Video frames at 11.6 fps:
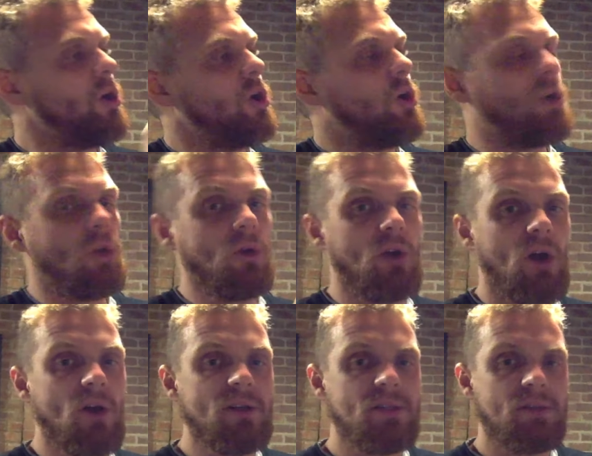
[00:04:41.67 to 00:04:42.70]

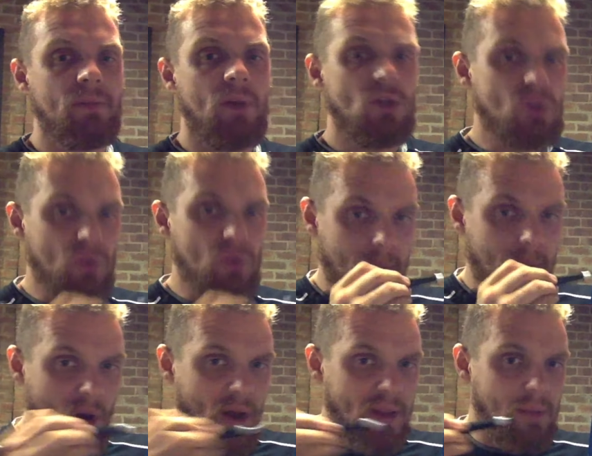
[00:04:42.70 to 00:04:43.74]
Glucose, swimming
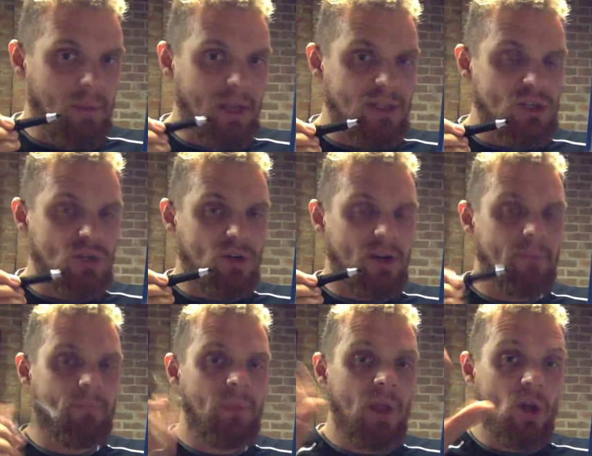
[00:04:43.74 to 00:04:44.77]
by in the bloodstream,
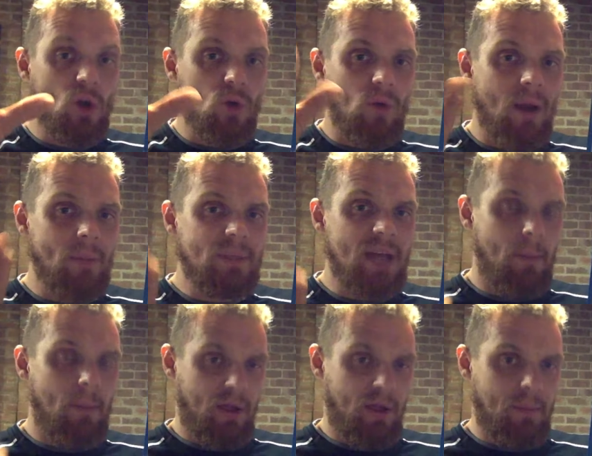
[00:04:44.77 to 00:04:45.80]
grabbed out
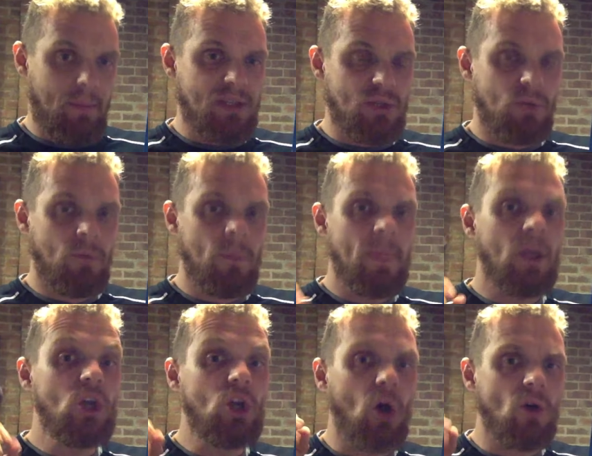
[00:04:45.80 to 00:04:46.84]
by the muscle,
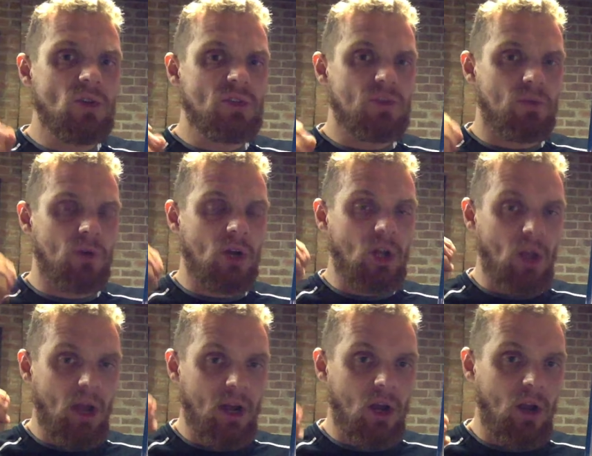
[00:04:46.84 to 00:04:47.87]
goes through a
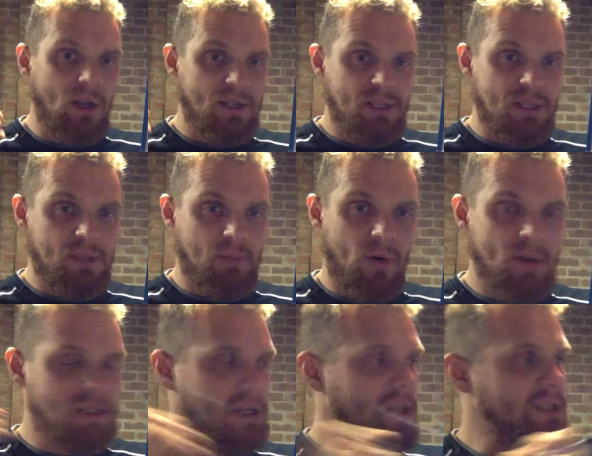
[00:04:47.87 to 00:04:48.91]
glycolysis
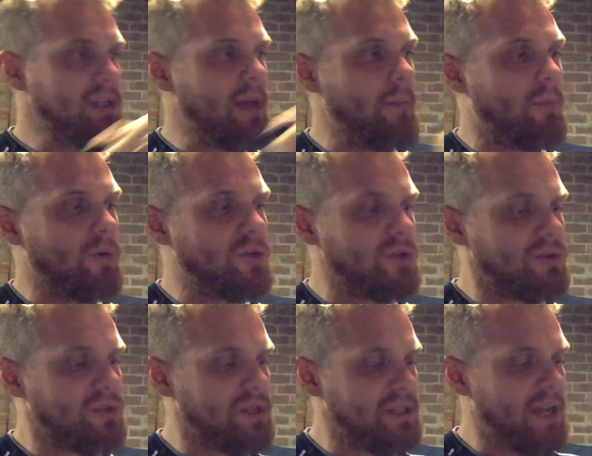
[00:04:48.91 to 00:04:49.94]
process and
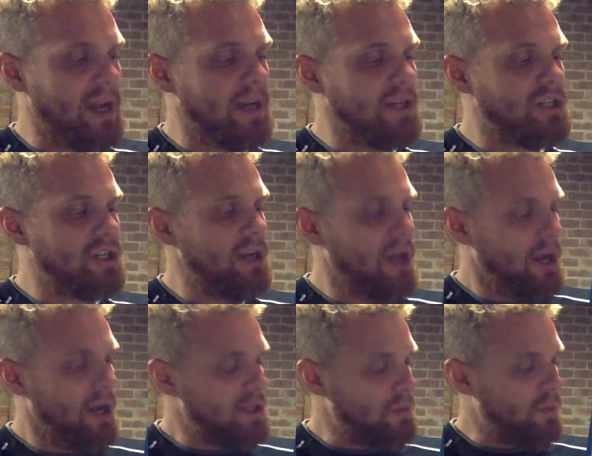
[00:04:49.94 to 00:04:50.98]
produces energy
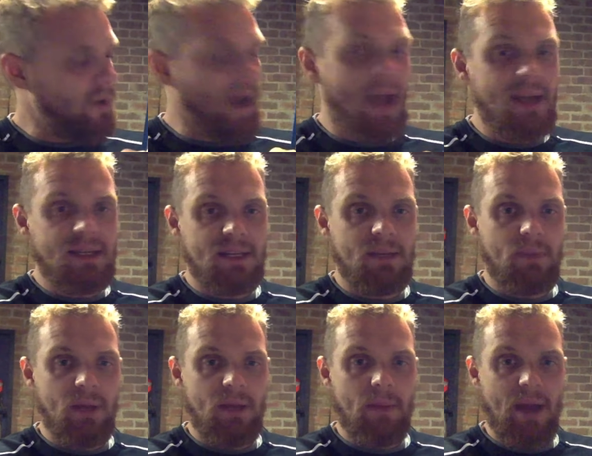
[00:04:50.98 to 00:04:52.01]
to put
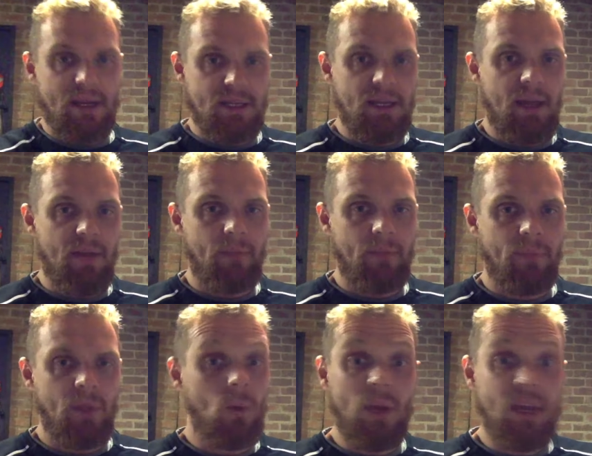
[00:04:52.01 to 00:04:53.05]
ATP back together.
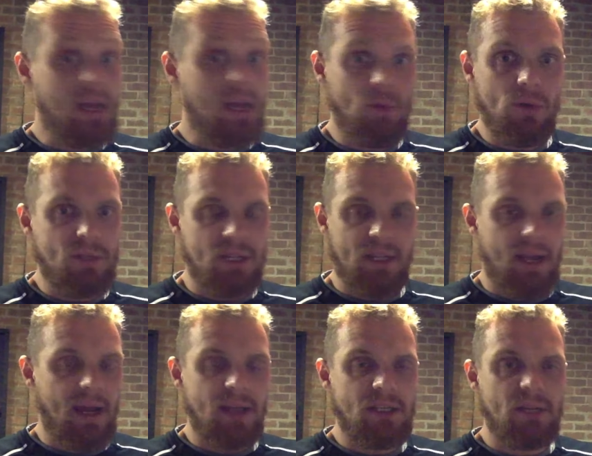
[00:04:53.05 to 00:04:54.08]
We keep using that
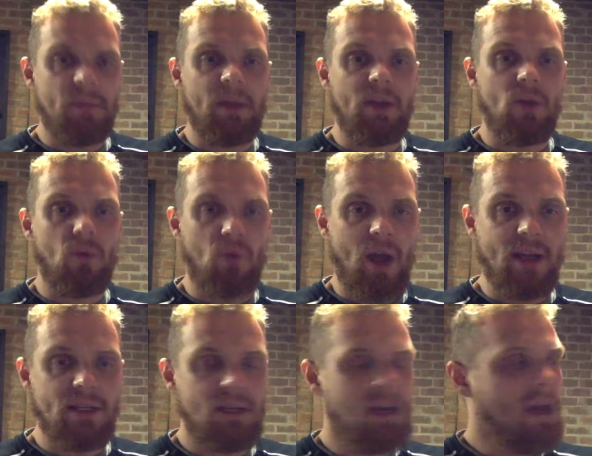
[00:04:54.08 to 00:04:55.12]
ATP, great.
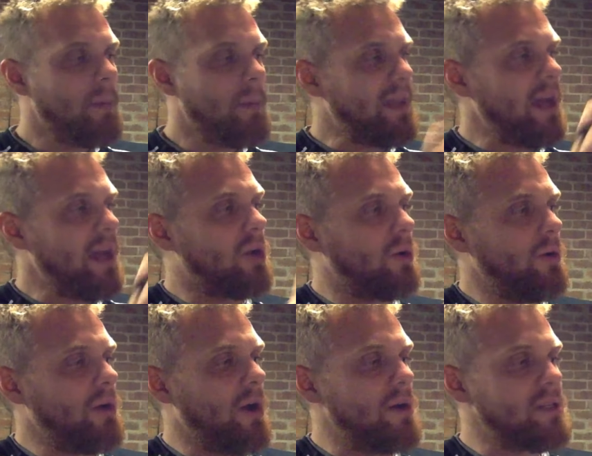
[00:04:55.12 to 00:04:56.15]
But that
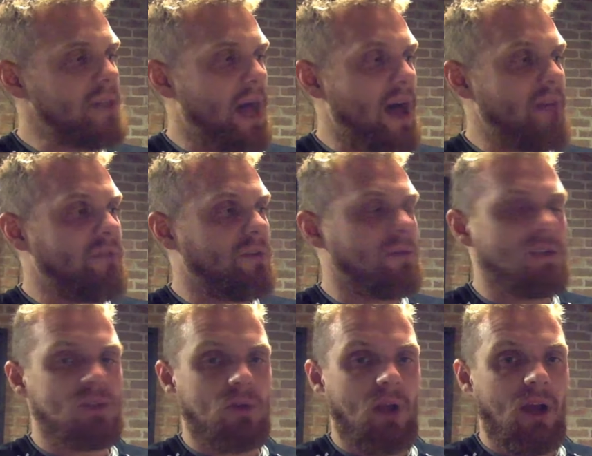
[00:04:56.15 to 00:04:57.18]
glucose, after its
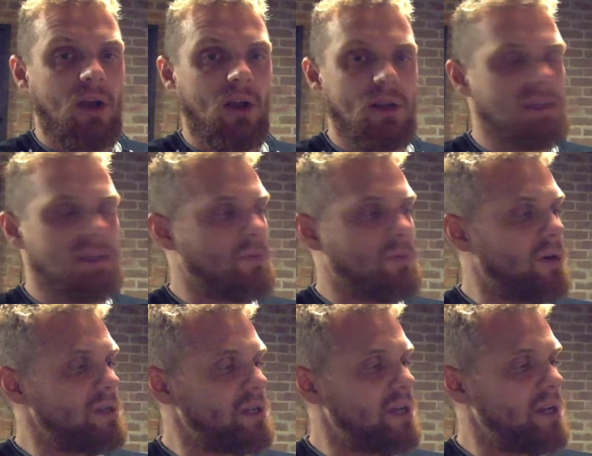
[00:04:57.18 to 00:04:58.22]
glycolysis
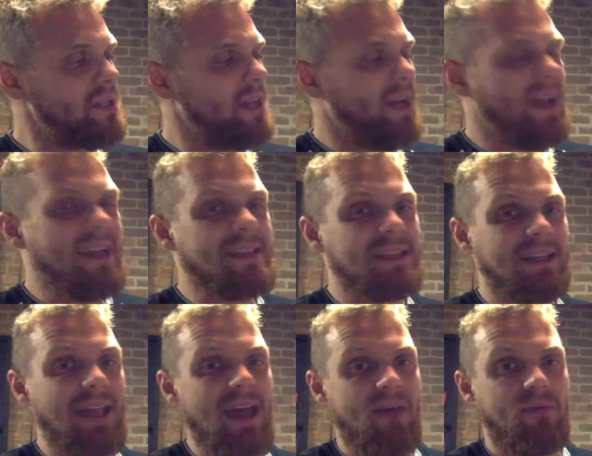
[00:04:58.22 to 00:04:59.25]
process, is
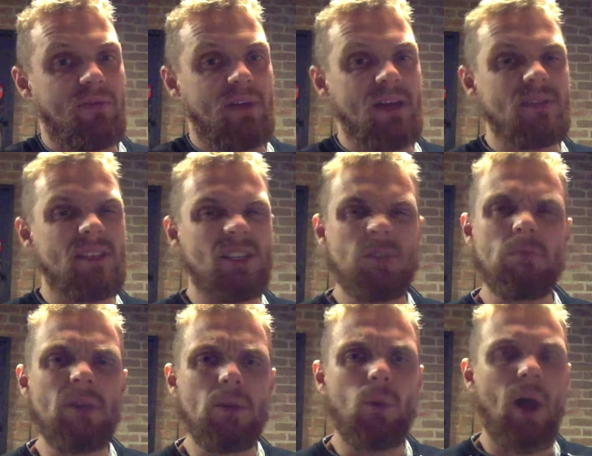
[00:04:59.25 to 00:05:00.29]
left as this
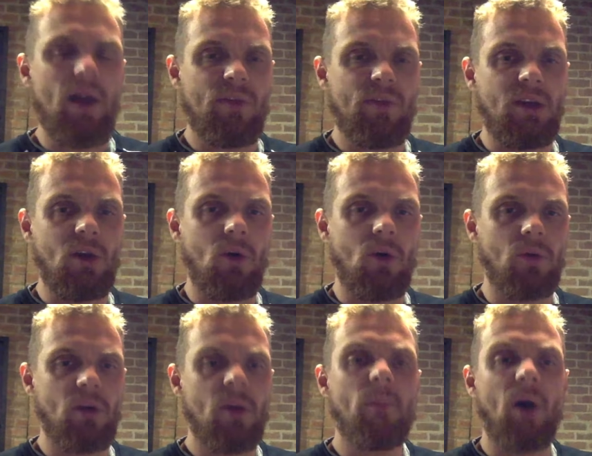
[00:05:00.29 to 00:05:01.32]
midway thing called
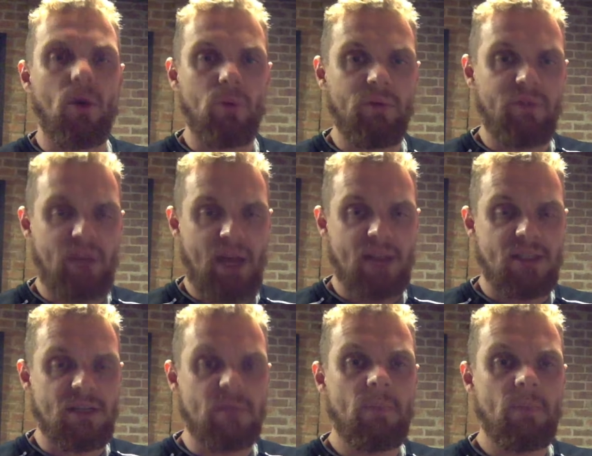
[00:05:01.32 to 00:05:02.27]
pyruvic acid.